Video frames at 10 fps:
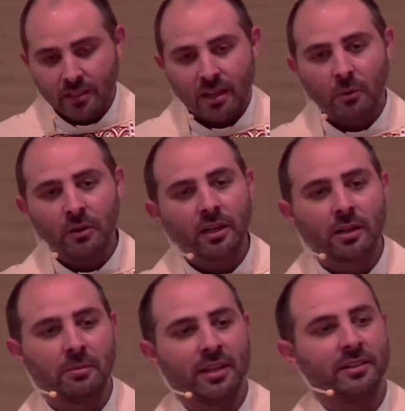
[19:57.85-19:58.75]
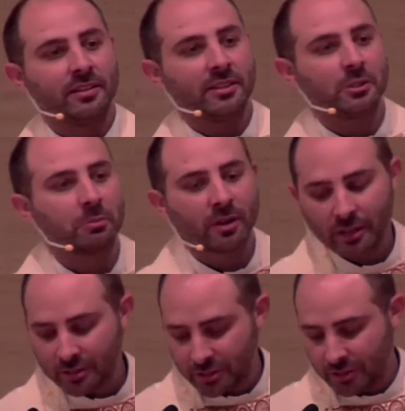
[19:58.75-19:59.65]
I want to commend this prayer
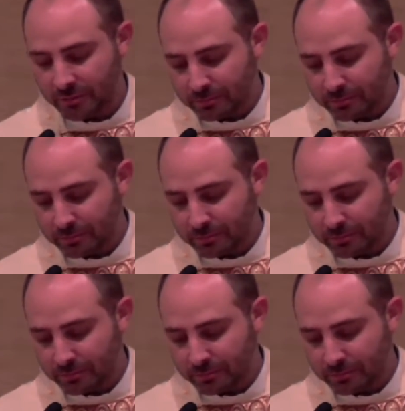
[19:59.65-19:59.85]
to you.